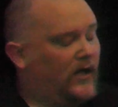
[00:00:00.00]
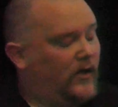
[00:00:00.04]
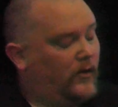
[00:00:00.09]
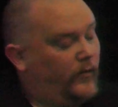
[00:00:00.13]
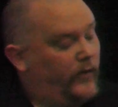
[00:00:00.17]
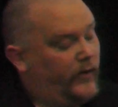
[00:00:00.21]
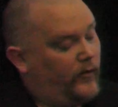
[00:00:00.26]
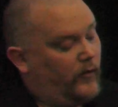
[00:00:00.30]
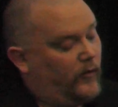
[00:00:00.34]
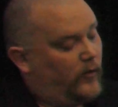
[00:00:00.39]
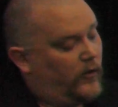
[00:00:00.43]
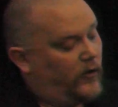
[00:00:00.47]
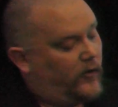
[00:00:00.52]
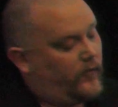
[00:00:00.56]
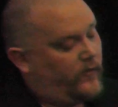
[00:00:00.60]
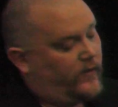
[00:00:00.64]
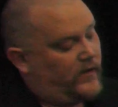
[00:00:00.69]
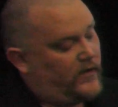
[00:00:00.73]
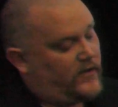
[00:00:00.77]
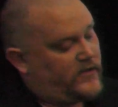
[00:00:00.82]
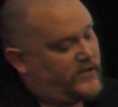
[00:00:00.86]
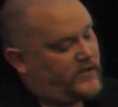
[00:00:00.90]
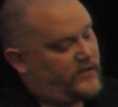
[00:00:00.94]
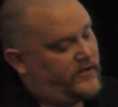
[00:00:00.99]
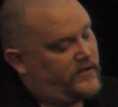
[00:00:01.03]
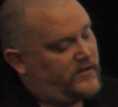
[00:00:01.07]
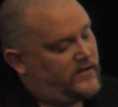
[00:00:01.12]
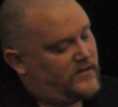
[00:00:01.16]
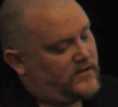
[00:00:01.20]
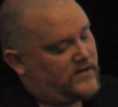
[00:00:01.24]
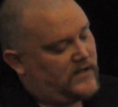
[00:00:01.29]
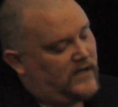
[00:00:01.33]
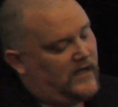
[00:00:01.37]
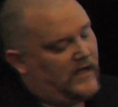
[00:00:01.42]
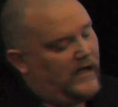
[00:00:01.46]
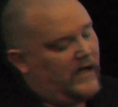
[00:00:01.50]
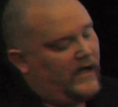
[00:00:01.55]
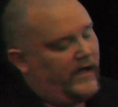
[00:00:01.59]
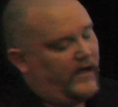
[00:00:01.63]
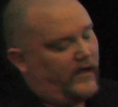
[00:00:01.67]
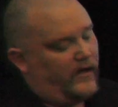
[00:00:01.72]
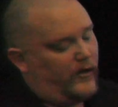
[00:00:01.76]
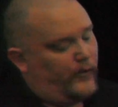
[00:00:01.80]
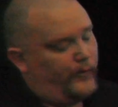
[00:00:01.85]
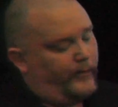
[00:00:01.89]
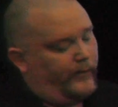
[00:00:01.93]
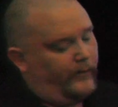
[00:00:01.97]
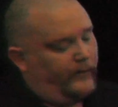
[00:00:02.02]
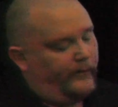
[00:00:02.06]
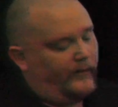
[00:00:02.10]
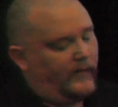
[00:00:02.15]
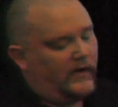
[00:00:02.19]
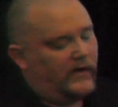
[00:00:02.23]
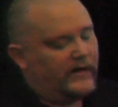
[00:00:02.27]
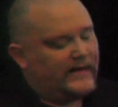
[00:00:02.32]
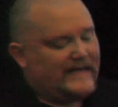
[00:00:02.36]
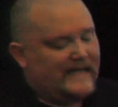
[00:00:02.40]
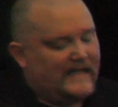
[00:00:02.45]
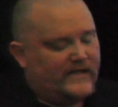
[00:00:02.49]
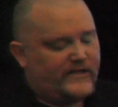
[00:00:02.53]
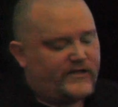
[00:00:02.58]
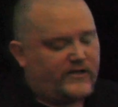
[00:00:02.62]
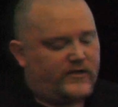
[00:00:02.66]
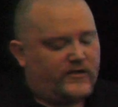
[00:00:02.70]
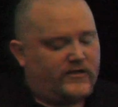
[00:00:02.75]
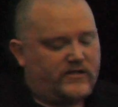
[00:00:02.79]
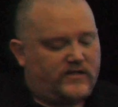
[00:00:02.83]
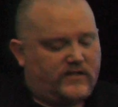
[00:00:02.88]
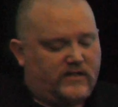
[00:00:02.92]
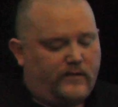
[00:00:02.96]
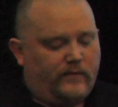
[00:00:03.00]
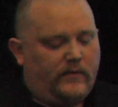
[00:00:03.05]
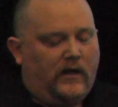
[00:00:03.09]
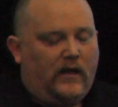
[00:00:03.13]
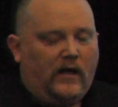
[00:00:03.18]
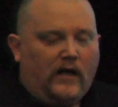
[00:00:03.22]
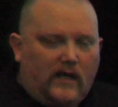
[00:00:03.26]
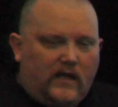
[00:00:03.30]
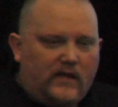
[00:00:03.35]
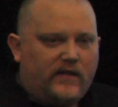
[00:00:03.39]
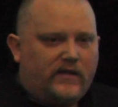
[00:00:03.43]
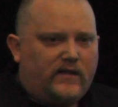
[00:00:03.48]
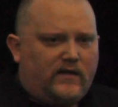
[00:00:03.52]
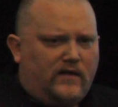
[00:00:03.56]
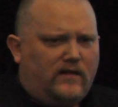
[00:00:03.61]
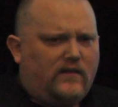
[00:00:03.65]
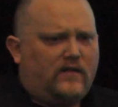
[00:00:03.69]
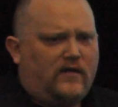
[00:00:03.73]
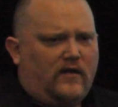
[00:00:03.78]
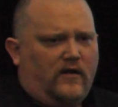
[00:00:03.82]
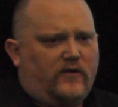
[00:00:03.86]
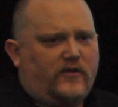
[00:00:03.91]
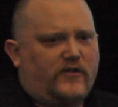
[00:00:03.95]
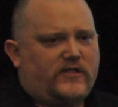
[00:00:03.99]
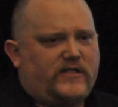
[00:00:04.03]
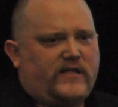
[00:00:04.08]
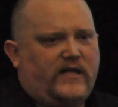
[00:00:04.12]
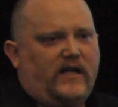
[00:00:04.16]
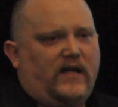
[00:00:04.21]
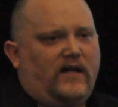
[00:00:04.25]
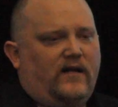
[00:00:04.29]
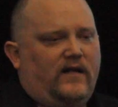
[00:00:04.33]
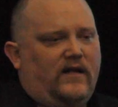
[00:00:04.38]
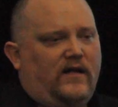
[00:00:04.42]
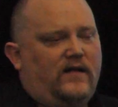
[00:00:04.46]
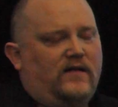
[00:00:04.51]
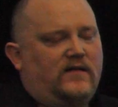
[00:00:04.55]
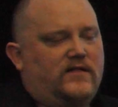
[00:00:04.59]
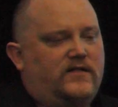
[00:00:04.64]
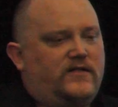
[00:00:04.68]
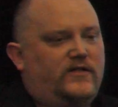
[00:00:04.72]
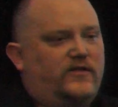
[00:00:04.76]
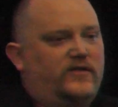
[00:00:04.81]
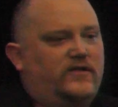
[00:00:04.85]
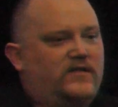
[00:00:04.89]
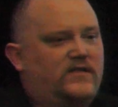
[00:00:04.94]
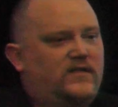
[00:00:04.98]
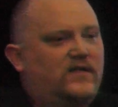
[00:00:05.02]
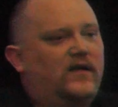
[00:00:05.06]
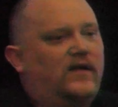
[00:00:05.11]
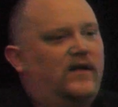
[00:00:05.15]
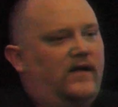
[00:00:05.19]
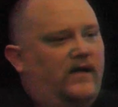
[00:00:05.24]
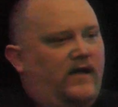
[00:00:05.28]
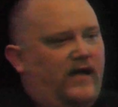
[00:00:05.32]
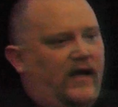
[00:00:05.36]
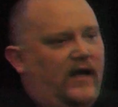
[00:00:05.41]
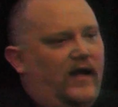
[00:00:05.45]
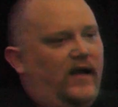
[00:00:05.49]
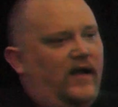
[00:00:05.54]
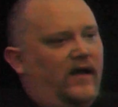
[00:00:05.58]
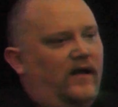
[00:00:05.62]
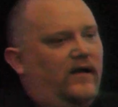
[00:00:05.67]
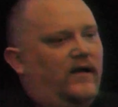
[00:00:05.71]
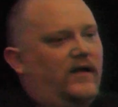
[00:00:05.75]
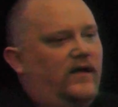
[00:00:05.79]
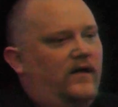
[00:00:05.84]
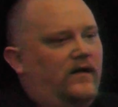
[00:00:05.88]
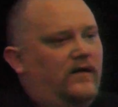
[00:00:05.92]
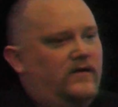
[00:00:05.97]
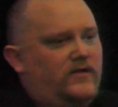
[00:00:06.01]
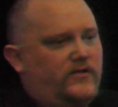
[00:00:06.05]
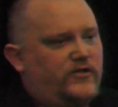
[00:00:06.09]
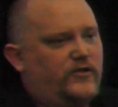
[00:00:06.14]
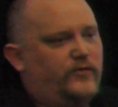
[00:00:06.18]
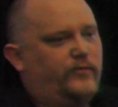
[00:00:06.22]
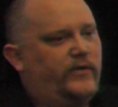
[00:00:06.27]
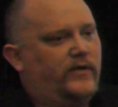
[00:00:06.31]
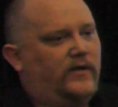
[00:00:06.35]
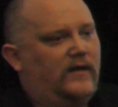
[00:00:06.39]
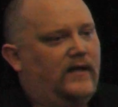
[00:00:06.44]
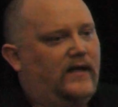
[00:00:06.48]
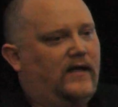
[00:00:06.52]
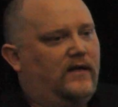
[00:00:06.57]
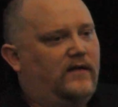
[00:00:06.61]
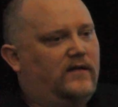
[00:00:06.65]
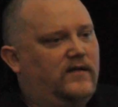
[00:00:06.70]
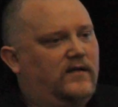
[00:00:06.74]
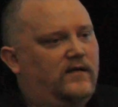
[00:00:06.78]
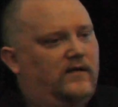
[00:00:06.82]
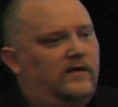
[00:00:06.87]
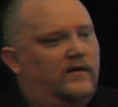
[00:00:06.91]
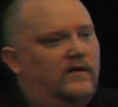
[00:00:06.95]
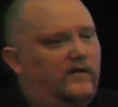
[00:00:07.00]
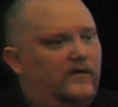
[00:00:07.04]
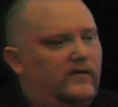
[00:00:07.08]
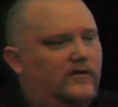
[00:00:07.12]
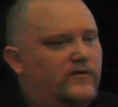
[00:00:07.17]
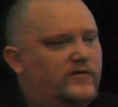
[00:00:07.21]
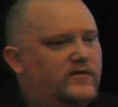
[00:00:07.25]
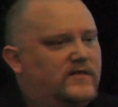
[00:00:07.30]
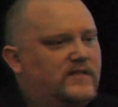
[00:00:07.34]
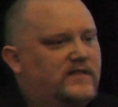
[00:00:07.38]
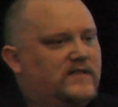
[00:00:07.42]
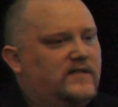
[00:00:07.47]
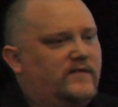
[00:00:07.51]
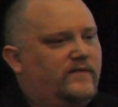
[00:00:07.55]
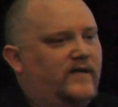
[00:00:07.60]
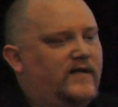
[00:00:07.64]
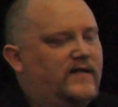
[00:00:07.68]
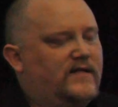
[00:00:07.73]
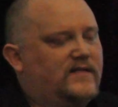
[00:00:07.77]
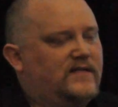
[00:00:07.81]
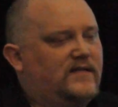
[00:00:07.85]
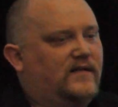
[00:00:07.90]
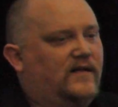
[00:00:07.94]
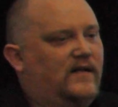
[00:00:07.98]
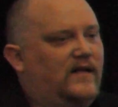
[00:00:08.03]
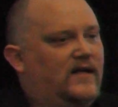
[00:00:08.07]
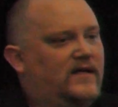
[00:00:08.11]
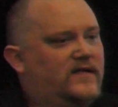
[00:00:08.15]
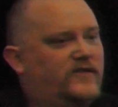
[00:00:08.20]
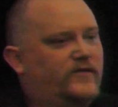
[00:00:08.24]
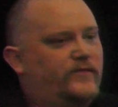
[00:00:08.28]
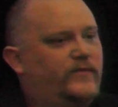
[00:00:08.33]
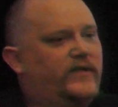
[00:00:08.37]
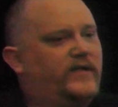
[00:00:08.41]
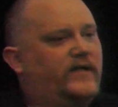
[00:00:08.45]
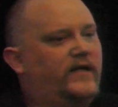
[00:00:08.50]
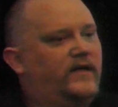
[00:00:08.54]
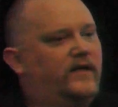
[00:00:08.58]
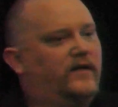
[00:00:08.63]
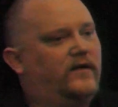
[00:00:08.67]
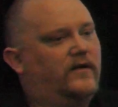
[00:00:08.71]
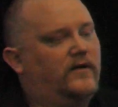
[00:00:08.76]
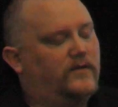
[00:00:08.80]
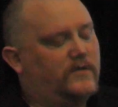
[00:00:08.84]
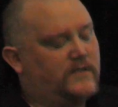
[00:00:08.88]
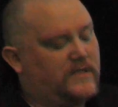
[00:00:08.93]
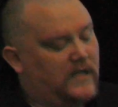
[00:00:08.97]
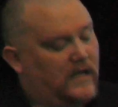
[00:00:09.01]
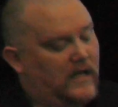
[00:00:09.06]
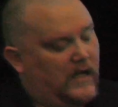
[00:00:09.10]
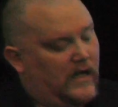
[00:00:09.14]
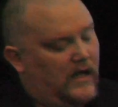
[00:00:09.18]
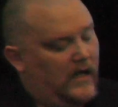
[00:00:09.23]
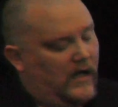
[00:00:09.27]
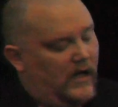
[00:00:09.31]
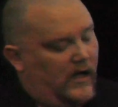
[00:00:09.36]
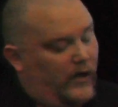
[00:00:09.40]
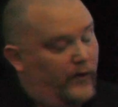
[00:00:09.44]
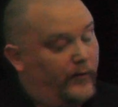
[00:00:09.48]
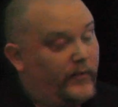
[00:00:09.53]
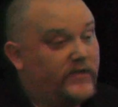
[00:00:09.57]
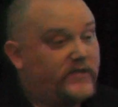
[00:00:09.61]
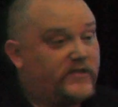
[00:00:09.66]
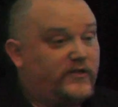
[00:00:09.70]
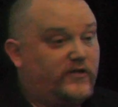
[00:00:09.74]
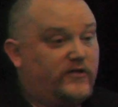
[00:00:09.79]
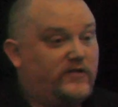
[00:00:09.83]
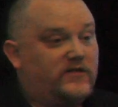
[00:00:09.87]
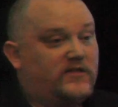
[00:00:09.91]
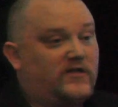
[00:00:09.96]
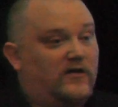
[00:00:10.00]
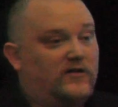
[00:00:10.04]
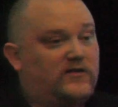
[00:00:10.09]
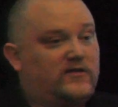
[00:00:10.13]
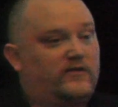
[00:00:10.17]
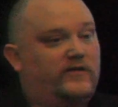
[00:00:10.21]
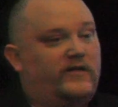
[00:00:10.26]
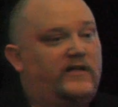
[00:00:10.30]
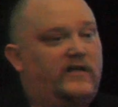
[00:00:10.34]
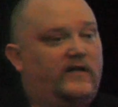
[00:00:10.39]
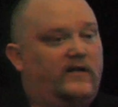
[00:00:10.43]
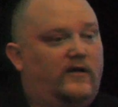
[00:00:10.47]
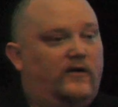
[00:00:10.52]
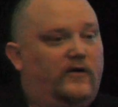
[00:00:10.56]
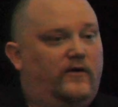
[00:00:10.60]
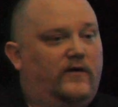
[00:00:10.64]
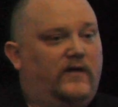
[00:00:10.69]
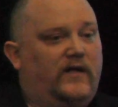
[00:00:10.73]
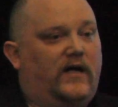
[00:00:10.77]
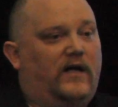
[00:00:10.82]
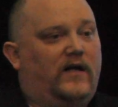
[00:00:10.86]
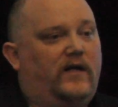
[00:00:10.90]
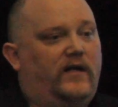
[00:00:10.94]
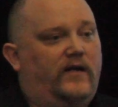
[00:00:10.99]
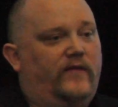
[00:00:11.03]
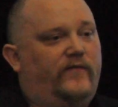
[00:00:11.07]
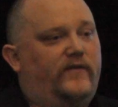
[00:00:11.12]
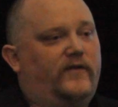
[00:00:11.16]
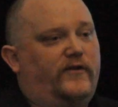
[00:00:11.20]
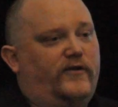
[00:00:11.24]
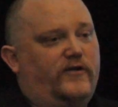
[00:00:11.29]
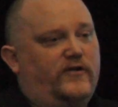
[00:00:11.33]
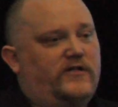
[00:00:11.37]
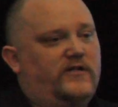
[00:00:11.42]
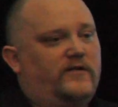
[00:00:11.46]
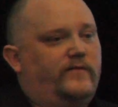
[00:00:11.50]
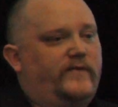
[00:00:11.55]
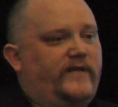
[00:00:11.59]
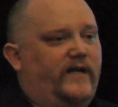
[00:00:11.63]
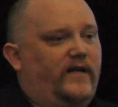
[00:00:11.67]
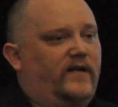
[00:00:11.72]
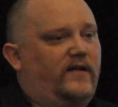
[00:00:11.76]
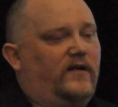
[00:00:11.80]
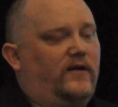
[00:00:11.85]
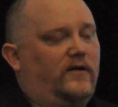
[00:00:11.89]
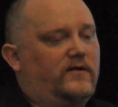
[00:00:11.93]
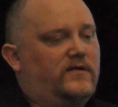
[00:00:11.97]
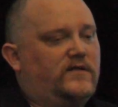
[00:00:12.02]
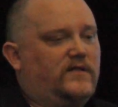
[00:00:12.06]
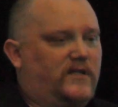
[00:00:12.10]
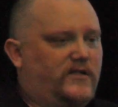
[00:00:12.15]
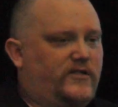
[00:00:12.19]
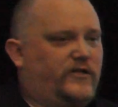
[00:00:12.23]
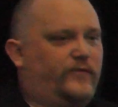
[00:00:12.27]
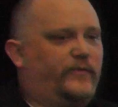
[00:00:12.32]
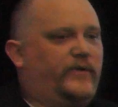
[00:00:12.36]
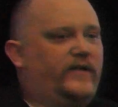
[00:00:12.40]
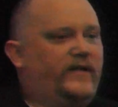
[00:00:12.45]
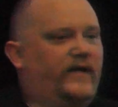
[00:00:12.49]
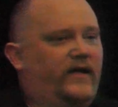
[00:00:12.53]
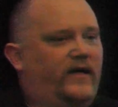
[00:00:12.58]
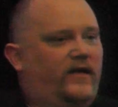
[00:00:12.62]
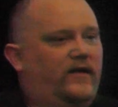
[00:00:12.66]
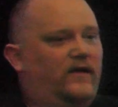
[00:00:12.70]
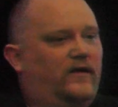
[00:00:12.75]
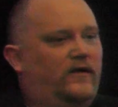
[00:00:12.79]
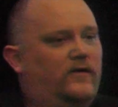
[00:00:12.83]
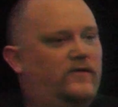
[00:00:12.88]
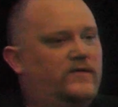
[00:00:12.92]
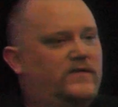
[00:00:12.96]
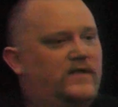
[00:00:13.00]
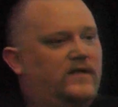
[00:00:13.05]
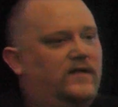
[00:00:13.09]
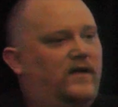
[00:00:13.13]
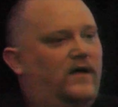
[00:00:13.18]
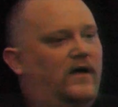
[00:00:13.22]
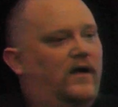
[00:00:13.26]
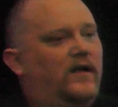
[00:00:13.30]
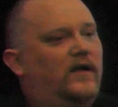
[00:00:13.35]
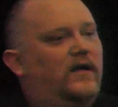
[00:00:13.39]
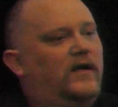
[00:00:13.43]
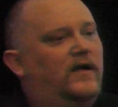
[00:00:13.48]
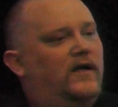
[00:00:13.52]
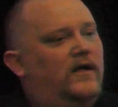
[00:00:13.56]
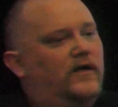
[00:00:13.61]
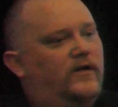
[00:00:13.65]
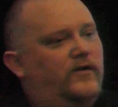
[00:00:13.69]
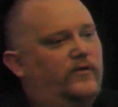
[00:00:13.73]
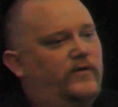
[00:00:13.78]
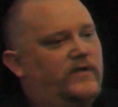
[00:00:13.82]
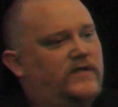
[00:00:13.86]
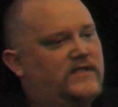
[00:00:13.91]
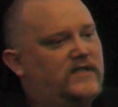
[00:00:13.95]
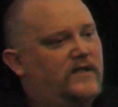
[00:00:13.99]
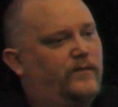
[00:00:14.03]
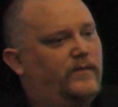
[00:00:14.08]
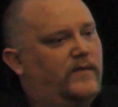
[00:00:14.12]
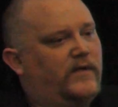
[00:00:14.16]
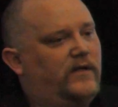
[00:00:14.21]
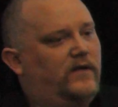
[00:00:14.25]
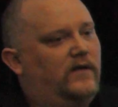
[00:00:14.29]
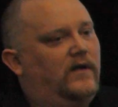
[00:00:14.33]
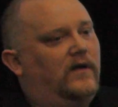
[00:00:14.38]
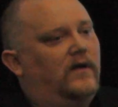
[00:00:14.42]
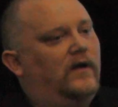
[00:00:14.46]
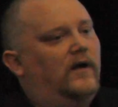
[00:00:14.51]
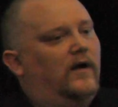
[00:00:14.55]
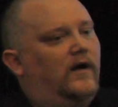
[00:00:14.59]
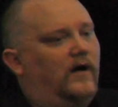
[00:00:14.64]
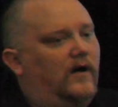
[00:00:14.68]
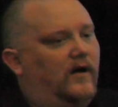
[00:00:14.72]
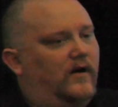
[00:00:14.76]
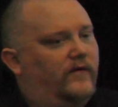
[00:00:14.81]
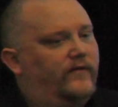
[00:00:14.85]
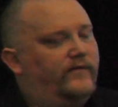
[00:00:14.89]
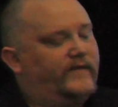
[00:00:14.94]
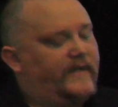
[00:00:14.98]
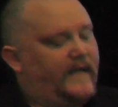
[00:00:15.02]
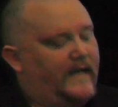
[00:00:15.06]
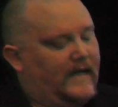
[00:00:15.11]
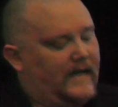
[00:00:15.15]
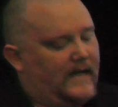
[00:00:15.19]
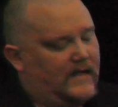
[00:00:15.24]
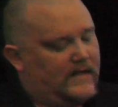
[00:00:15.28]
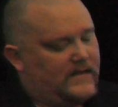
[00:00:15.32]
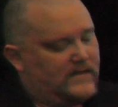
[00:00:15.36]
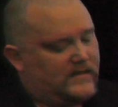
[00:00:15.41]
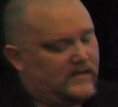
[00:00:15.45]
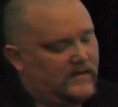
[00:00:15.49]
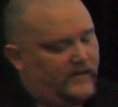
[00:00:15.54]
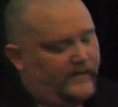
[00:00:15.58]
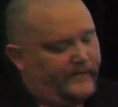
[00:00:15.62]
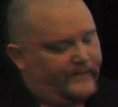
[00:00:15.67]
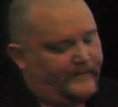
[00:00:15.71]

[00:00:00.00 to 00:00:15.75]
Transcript: we will work with our students and our teachers to understand that students can and should be allowed to use these devices in classroom to take notes. But students also need to know that if they're using them to take notes, they should be taking notes and not doing something off task.